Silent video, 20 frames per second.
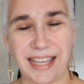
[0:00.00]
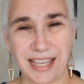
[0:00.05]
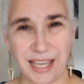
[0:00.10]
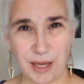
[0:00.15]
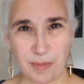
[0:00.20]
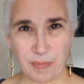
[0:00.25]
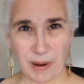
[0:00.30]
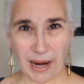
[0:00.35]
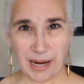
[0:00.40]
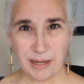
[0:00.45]

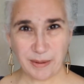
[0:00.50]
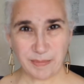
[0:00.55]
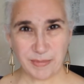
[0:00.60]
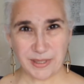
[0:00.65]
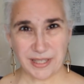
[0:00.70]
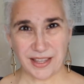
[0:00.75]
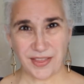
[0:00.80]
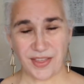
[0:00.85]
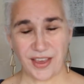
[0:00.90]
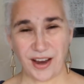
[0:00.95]
keep
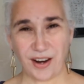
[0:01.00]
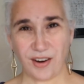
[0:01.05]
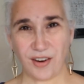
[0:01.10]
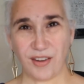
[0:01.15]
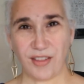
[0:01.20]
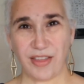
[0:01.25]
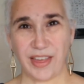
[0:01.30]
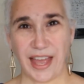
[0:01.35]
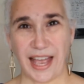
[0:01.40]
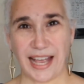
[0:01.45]
items in
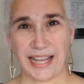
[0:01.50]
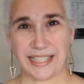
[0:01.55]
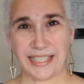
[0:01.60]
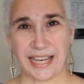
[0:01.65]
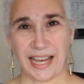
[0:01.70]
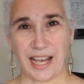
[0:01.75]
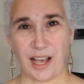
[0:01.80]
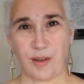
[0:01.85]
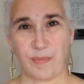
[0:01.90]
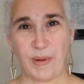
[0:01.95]
there that
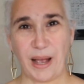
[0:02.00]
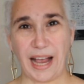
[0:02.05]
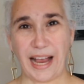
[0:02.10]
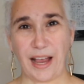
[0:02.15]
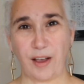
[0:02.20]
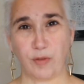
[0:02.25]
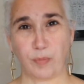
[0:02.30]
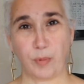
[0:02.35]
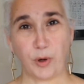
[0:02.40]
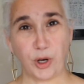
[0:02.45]
I
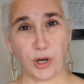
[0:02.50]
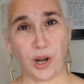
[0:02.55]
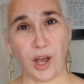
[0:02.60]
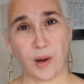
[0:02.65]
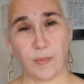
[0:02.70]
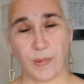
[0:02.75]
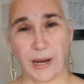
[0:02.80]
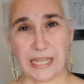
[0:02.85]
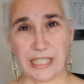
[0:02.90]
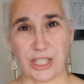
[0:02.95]
have put
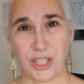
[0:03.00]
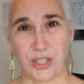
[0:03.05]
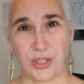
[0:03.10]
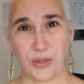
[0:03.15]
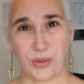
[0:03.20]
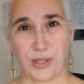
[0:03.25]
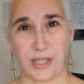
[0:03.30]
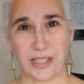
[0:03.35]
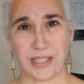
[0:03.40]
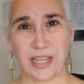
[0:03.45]
on my
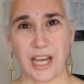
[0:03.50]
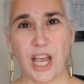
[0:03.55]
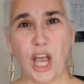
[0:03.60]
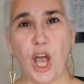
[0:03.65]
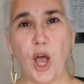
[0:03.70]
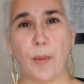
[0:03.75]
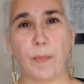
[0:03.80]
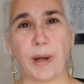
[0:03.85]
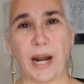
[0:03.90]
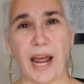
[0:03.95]
to-do list,
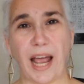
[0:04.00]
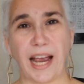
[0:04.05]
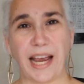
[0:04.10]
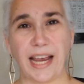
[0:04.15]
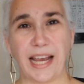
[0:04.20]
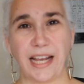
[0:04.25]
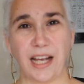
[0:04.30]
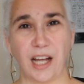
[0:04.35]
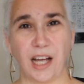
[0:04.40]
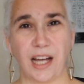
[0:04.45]
but
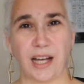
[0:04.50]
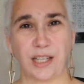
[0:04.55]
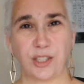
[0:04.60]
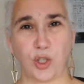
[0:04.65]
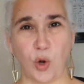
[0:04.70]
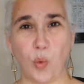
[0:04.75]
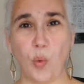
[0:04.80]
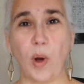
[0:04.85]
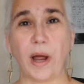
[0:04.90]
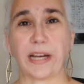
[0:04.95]
I
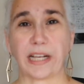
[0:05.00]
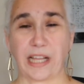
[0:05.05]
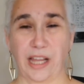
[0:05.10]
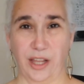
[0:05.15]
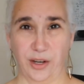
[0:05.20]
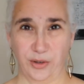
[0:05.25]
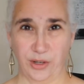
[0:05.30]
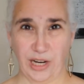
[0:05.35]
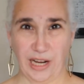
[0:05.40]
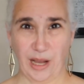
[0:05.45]
don't want
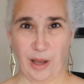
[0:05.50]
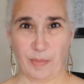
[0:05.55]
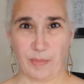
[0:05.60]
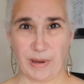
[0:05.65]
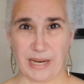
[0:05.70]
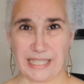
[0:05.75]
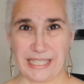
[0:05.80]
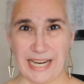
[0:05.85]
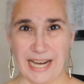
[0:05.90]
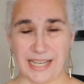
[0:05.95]
cluttering up
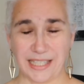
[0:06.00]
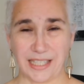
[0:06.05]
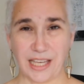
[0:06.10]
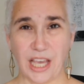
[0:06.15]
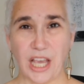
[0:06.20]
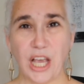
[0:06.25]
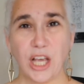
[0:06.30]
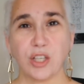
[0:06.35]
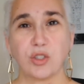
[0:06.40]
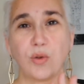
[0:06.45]
my desk.
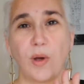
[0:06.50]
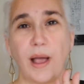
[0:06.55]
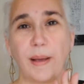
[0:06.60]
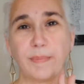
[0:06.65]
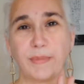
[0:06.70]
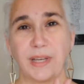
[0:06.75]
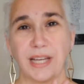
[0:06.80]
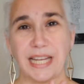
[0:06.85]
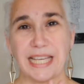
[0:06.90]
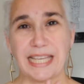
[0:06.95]
So
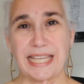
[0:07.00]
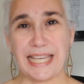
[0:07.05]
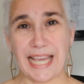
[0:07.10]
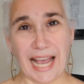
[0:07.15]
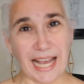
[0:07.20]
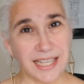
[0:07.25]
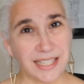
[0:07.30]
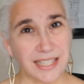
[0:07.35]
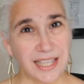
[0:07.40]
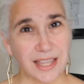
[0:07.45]
I'm gonna
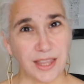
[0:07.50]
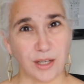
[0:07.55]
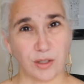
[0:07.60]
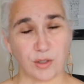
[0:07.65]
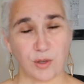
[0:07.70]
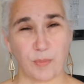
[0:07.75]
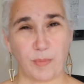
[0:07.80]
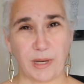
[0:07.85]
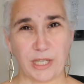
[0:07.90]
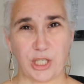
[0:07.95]
guess that
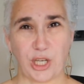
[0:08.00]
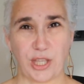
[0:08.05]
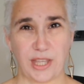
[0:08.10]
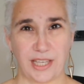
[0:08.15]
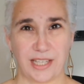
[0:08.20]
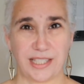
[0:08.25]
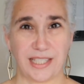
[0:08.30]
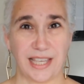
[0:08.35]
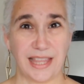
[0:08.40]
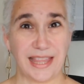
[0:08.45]
there's a bunch of
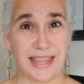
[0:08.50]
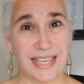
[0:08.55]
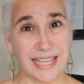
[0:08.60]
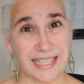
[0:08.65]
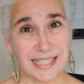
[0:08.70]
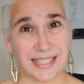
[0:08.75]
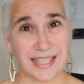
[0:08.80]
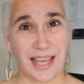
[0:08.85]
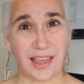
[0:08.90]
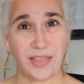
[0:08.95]
things in
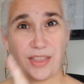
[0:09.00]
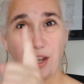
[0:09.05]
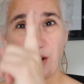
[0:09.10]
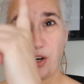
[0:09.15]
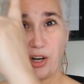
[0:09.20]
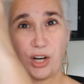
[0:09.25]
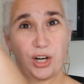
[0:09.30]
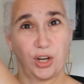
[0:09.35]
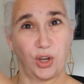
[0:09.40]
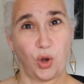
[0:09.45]
this that
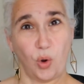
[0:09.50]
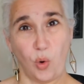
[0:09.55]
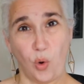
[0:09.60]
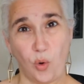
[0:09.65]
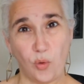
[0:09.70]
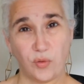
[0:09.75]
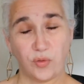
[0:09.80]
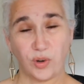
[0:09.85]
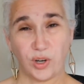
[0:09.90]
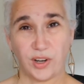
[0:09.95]
are gonna go
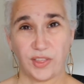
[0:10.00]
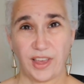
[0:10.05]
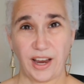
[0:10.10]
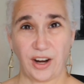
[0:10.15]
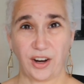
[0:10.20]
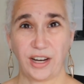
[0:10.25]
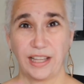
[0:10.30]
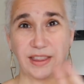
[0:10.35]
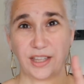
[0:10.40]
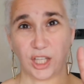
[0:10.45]
over
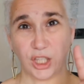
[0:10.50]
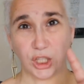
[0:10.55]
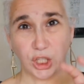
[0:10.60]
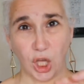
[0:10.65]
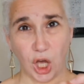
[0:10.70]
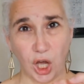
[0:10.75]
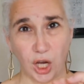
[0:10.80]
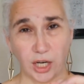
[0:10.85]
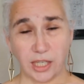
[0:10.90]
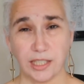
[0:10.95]
there in the
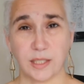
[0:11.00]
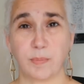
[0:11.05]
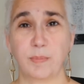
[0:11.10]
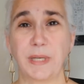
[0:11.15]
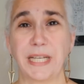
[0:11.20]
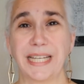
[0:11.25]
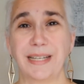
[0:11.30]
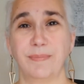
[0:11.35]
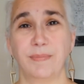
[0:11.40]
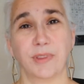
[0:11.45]
logged
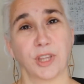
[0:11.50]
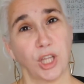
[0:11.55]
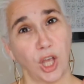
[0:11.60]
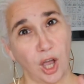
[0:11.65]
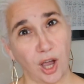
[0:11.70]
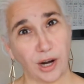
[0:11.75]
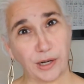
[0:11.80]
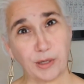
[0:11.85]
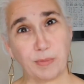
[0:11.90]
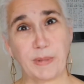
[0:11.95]
bin,
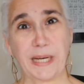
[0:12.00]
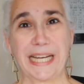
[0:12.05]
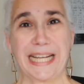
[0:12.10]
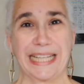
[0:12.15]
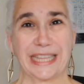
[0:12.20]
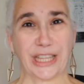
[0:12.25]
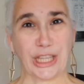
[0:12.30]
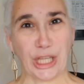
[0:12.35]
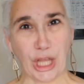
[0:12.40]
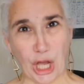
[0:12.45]
logged
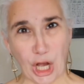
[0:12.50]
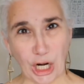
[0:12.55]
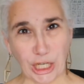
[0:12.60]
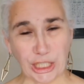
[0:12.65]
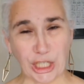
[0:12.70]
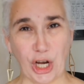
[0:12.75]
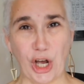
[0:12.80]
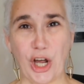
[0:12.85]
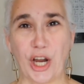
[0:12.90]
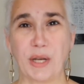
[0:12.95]
meaning
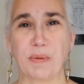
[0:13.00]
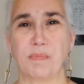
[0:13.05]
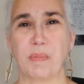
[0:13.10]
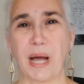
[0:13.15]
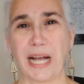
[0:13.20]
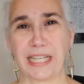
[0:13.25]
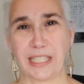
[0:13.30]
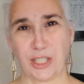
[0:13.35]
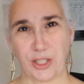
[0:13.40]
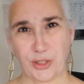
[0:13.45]
logged on
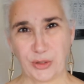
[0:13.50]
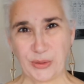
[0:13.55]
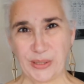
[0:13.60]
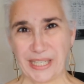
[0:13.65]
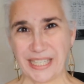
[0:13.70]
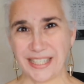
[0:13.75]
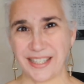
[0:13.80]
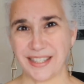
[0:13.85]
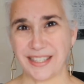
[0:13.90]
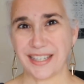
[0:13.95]
my to-do
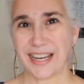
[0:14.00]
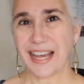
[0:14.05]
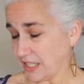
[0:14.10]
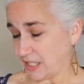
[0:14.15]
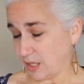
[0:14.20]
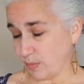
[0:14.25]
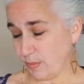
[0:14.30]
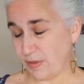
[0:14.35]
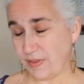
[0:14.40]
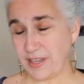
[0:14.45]
list.
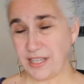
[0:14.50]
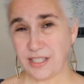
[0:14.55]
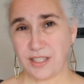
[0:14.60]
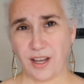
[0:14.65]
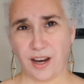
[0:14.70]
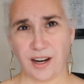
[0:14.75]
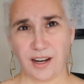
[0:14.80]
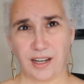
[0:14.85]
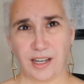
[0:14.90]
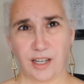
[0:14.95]
Some of these
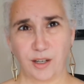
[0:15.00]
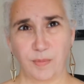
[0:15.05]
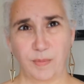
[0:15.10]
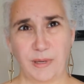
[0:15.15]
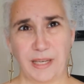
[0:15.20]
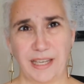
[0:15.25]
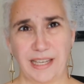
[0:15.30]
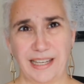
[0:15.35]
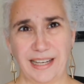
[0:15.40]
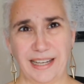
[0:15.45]
are gonna
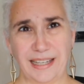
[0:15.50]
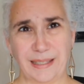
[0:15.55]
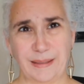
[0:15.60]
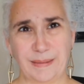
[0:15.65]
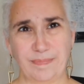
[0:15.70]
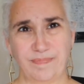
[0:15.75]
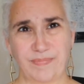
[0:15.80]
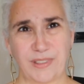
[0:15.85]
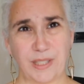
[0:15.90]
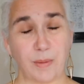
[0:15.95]
be
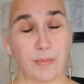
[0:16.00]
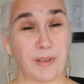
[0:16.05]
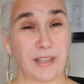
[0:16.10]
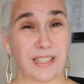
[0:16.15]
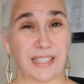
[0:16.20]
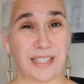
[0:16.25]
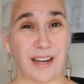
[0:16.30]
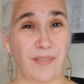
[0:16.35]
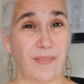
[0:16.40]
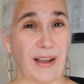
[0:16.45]
some
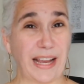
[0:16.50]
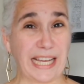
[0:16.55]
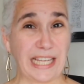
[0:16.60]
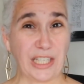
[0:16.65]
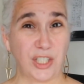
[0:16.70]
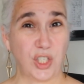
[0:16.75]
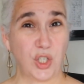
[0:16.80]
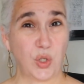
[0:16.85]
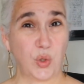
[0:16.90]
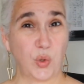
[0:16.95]
stuff I
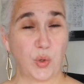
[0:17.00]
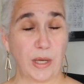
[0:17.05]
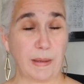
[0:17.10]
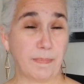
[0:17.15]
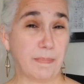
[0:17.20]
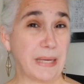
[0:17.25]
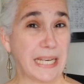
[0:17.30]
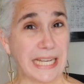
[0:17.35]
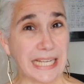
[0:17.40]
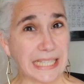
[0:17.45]
can do
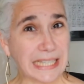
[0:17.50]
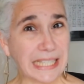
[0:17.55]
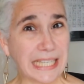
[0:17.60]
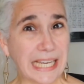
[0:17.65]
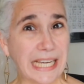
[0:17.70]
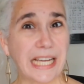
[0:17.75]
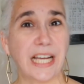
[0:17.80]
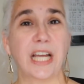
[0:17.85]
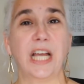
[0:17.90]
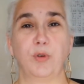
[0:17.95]

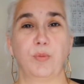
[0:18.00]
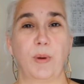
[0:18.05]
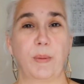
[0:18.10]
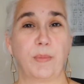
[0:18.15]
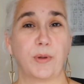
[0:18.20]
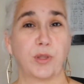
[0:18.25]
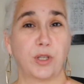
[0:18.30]
immediately. Remember